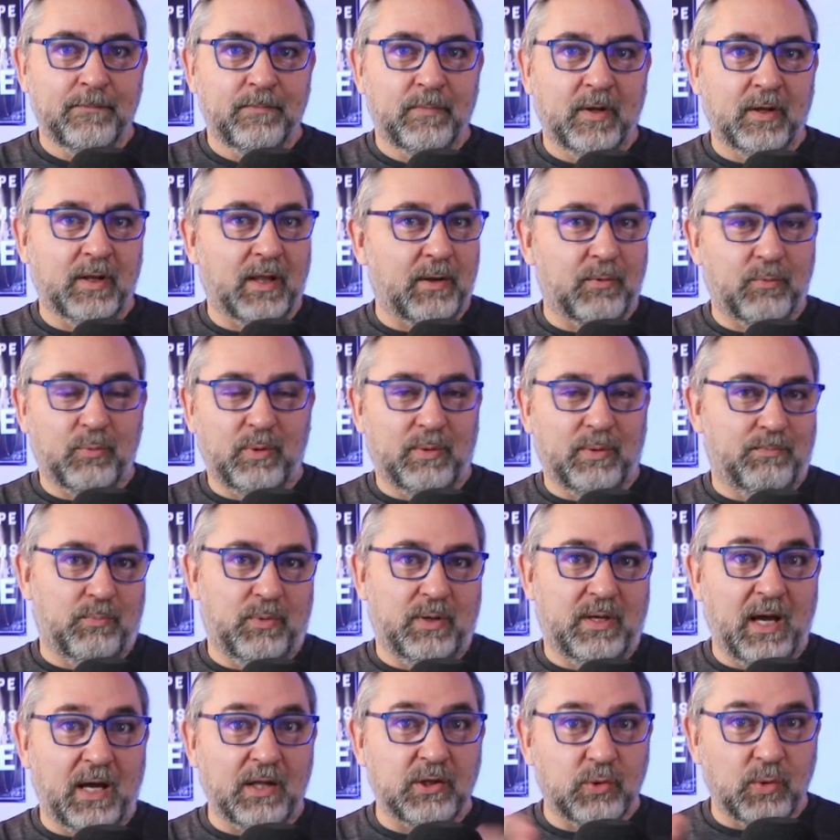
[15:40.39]
they're like, we
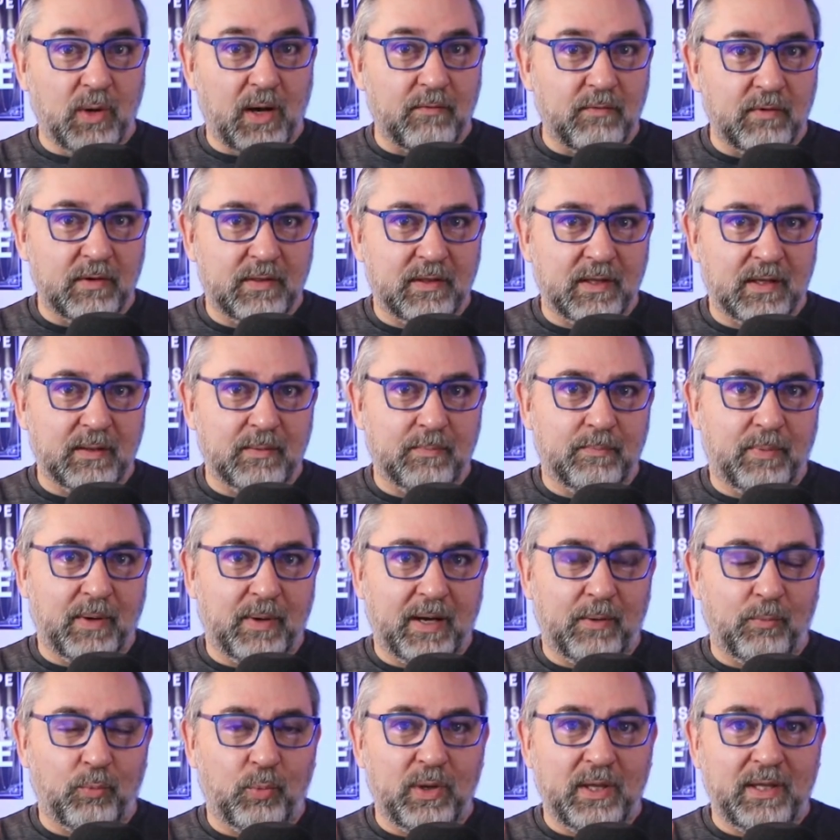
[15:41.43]
can't do everything,
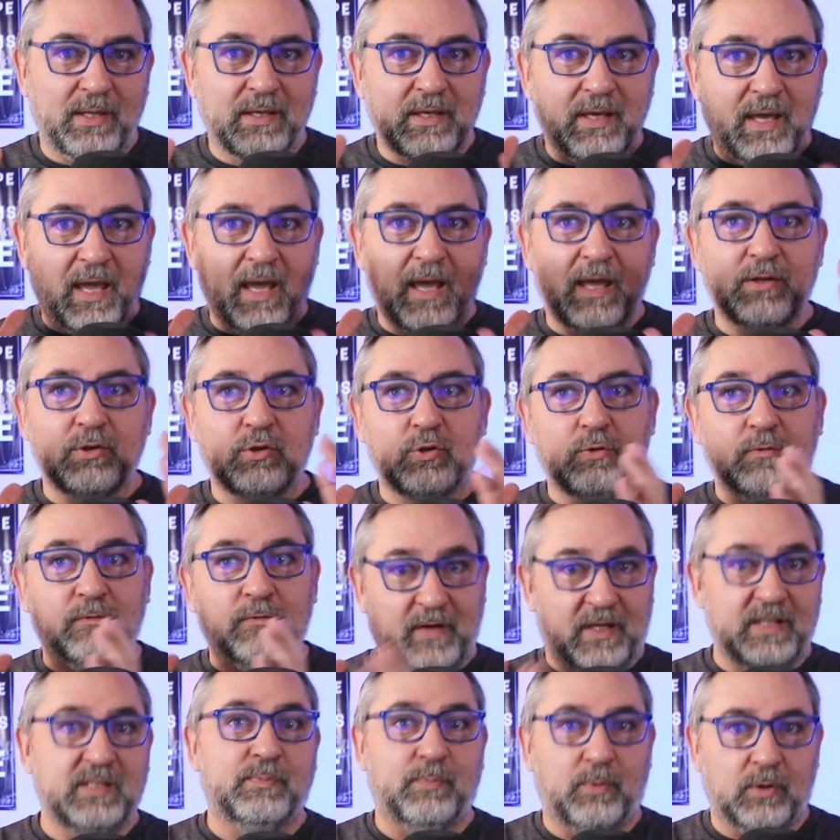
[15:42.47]
but we can do
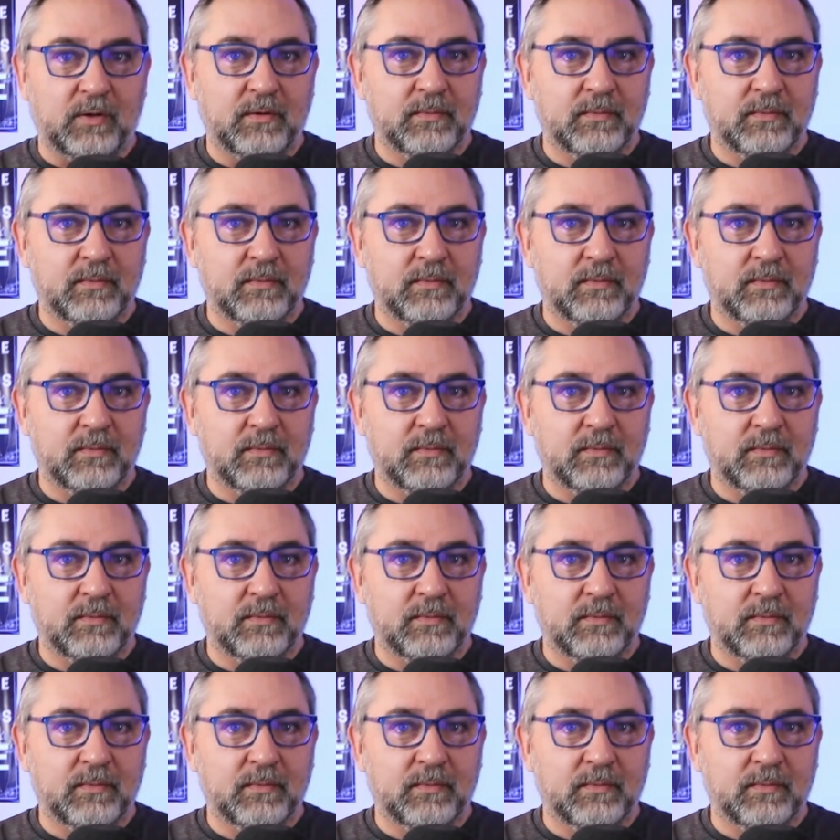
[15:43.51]
Facebook